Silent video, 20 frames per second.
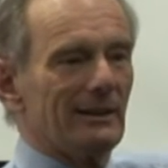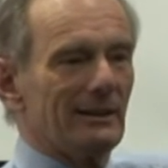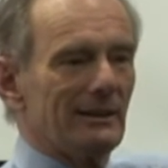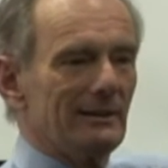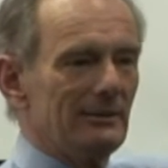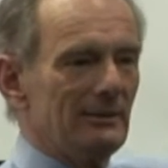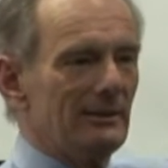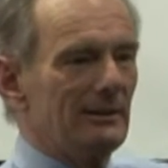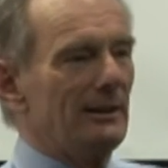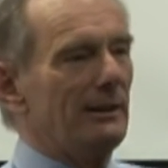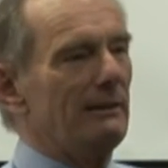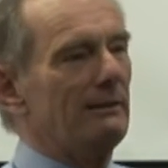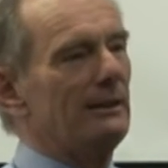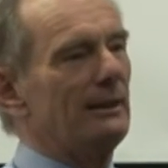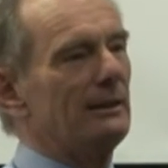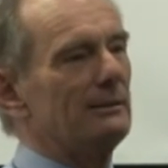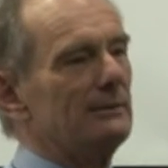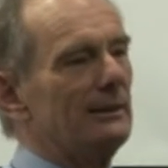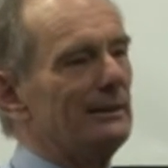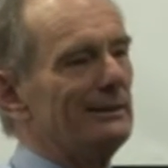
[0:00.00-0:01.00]
I used to carry
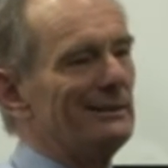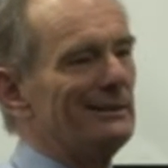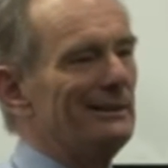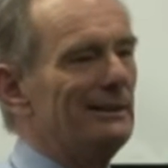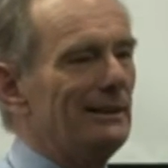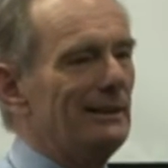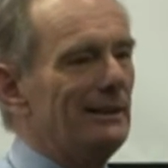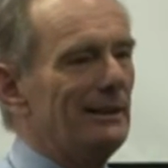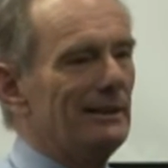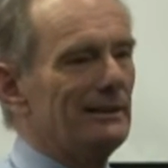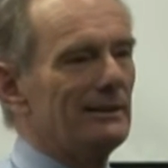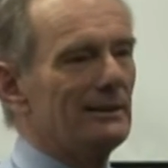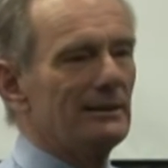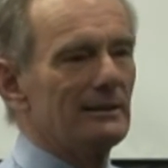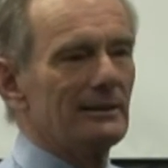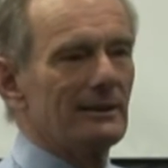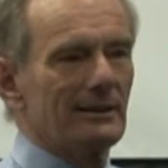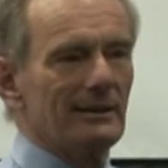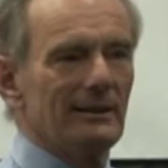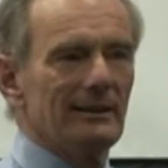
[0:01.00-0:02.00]
that around and
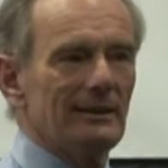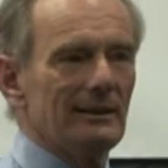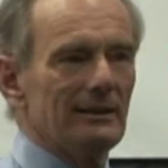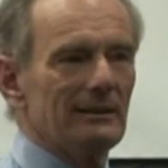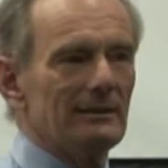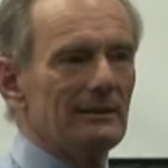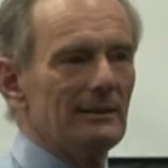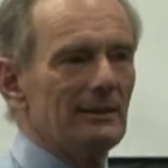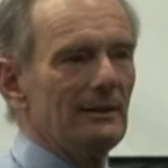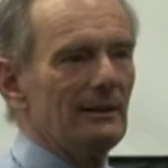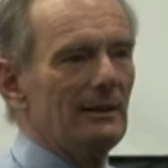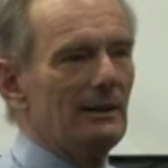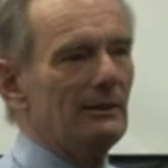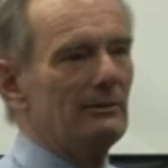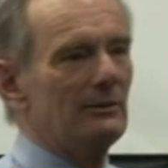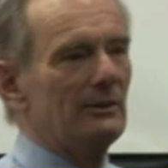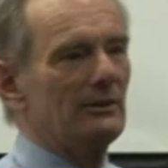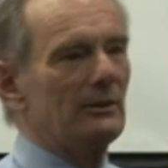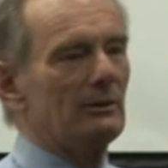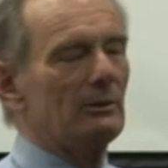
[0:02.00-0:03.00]
kind of click it
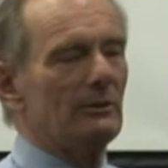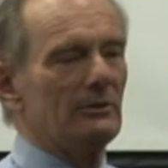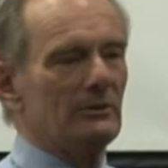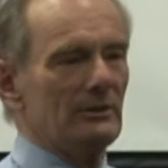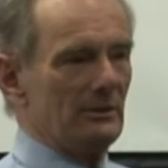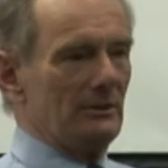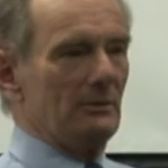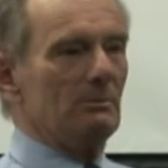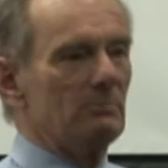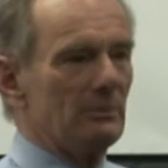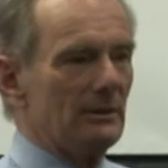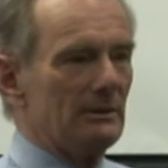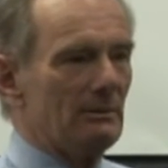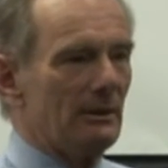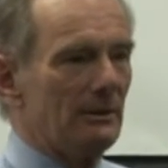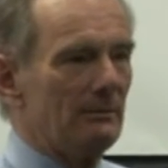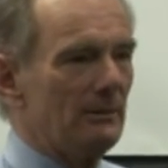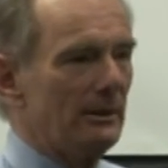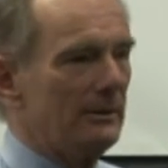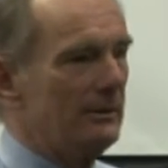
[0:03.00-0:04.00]
every so often, just to bring
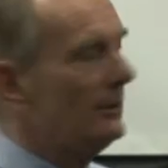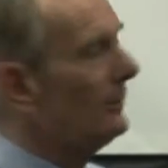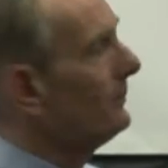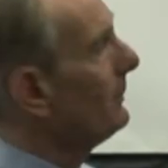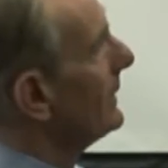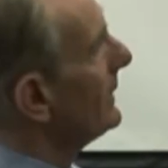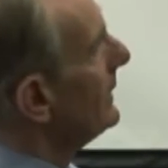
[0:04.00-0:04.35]
myself